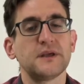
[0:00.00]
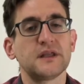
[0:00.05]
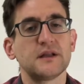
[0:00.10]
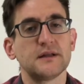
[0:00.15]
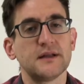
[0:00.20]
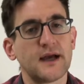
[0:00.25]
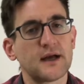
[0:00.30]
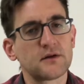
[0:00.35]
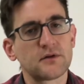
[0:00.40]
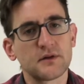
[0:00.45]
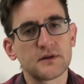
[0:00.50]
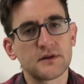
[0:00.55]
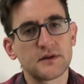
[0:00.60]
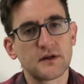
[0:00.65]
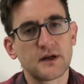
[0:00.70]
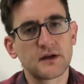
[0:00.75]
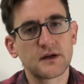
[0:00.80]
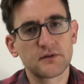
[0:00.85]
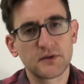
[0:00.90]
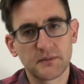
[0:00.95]
not
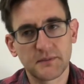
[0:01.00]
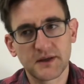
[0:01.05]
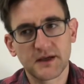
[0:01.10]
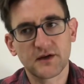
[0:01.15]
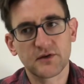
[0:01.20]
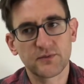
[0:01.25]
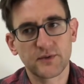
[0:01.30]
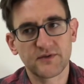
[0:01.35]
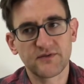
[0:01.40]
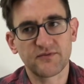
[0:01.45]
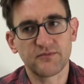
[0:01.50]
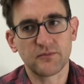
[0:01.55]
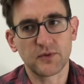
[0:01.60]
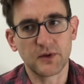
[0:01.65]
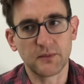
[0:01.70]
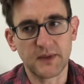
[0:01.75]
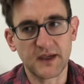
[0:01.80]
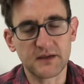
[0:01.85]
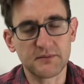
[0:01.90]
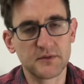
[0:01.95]
only because we
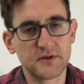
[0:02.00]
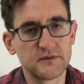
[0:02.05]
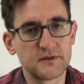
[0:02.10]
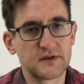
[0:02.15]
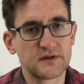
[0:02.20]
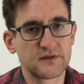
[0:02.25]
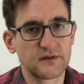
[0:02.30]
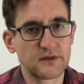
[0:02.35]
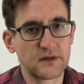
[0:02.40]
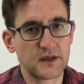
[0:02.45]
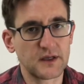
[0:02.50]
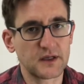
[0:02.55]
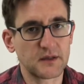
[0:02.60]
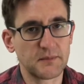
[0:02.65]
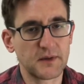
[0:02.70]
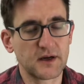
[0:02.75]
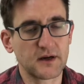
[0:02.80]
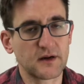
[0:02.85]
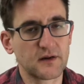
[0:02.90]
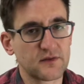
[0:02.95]
make movies like
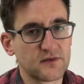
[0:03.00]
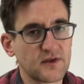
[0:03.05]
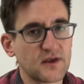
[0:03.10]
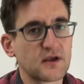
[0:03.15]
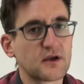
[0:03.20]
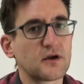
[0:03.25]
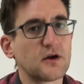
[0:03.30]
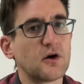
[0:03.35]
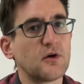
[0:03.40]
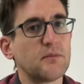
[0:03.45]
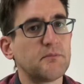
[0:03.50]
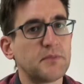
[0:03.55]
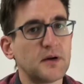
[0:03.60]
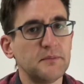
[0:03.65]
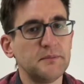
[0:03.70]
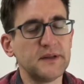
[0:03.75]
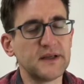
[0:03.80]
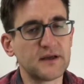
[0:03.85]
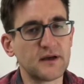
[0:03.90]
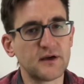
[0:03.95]
American Psycho, but
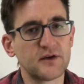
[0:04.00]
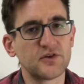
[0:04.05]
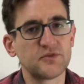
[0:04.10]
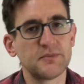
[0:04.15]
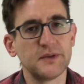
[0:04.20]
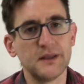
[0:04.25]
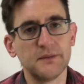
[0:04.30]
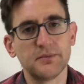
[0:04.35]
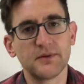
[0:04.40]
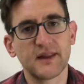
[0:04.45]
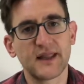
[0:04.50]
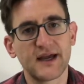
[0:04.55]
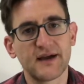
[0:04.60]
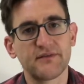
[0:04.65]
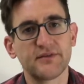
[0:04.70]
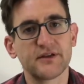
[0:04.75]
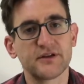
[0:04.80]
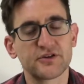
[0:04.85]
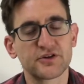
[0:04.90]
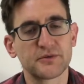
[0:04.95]
because people have
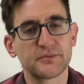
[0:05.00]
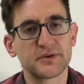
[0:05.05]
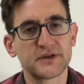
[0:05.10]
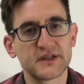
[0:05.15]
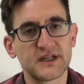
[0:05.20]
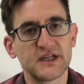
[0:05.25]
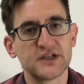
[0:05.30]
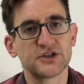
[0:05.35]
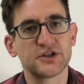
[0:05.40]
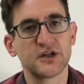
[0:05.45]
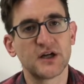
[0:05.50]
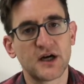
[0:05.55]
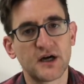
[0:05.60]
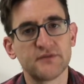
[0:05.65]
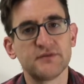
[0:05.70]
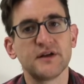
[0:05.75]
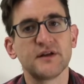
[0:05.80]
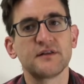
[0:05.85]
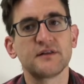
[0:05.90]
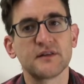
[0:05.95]
the interpretation of
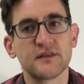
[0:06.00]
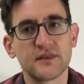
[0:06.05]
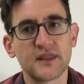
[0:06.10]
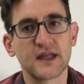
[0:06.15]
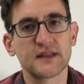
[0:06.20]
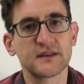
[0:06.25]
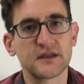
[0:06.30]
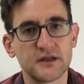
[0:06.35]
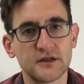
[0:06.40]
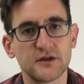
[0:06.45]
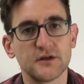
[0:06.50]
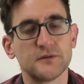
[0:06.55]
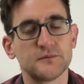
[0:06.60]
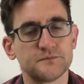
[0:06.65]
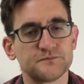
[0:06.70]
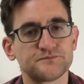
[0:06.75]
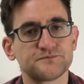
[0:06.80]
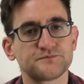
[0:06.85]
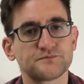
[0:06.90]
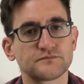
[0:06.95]
it that they do.
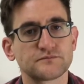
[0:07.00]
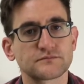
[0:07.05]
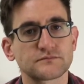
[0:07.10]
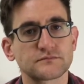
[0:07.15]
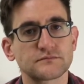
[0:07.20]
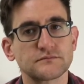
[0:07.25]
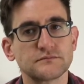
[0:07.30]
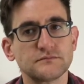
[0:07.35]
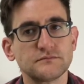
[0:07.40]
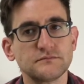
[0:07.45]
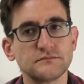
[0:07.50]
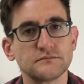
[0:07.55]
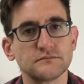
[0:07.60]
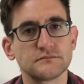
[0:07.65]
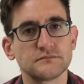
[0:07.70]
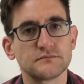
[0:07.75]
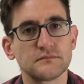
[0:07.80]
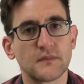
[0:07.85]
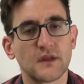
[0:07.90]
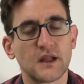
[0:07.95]

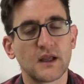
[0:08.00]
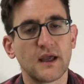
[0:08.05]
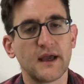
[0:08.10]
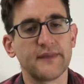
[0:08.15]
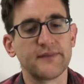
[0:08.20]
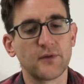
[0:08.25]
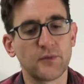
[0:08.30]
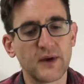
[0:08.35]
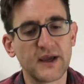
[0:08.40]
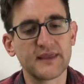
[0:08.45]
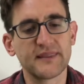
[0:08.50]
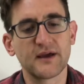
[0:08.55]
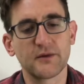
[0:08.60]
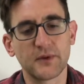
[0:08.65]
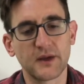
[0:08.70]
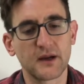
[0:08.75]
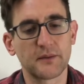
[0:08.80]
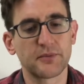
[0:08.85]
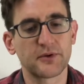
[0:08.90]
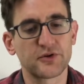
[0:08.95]
And the way that
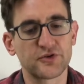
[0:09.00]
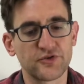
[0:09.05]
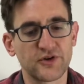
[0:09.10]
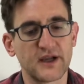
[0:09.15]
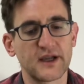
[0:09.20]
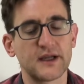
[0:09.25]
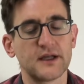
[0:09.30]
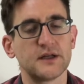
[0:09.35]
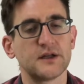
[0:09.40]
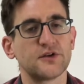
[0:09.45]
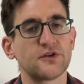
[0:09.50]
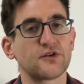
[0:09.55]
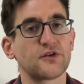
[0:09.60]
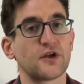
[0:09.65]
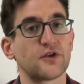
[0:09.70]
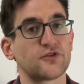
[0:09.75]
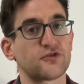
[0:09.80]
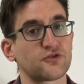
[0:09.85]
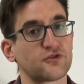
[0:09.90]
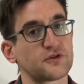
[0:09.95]
we are portraying a
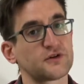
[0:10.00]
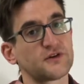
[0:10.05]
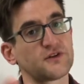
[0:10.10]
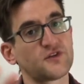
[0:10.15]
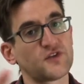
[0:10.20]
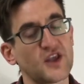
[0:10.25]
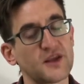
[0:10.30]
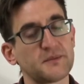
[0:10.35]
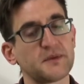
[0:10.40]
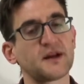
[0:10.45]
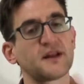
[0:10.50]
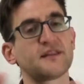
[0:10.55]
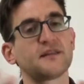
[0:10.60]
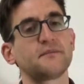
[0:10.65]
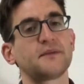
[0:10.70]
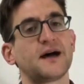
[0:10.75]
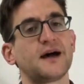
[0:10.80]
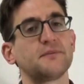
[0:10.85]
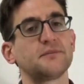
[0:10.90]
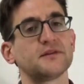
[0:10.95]
certain segment of the
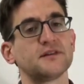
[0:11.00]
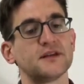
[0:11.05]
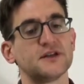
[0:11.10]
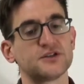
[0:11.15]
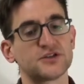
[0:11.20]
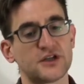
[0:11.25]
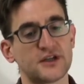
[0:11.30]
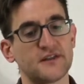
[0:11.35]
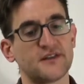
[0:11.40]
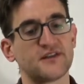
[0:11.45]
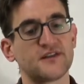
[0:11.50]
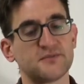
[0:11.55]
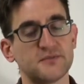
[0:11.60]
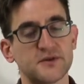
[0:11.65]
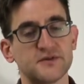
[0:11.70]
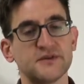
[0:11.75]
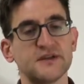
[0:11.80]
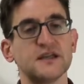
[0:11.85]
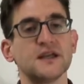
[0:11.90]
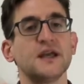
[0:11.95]
population in this
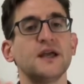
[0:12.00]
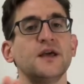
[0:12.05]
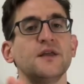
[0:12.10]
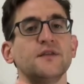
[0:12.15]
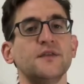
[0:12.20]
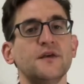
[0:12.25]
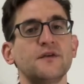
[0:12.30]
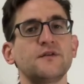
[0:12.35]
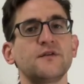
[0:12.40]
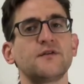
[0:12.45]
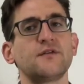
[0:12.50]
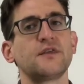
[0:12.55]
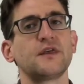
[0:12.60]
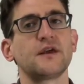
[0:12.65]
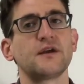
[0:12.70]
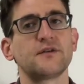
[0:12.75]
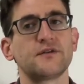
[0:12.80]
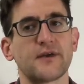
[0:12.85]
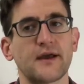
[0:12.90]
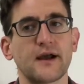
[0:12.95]
movie, this is the
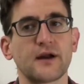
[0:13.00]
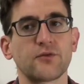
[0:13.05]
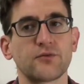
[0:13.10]
exact